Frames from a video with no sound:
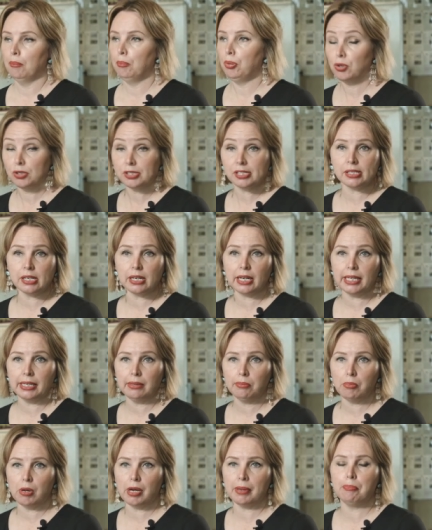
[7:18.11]
Personally,
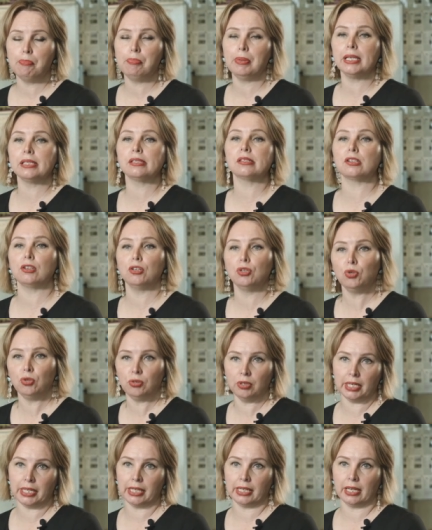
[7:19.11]
my best
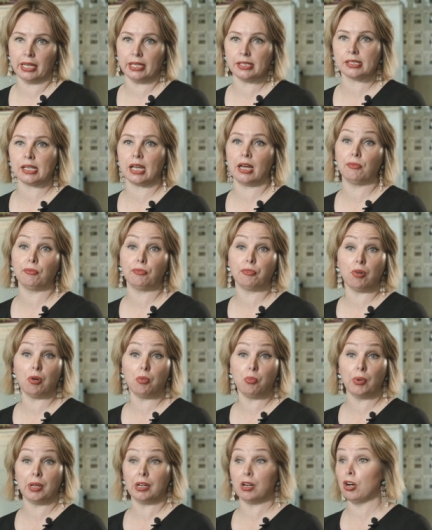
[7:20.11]
learning has come
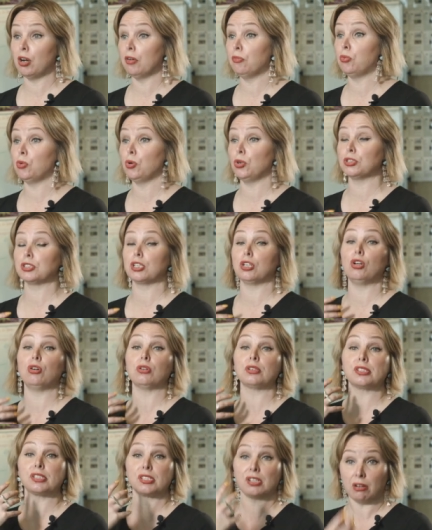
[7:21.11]
from when I've worked
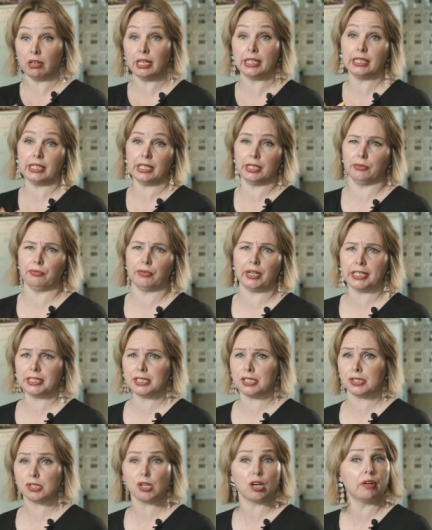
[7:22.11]
alongside
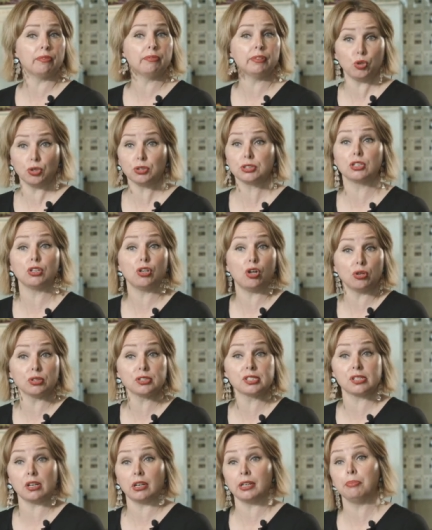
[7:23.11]
innovators, I've worked
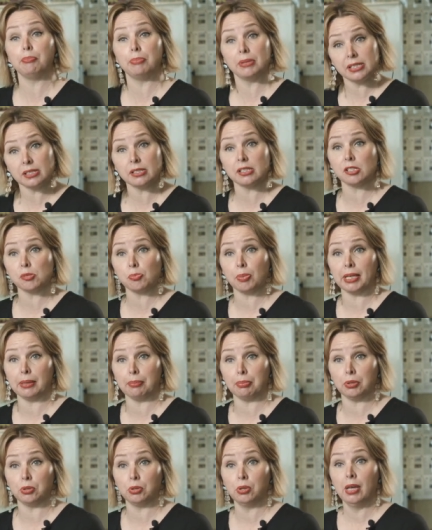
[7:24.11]
alongside business
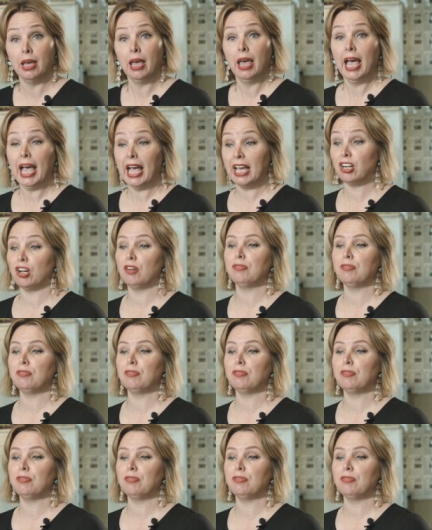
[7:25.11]
people, and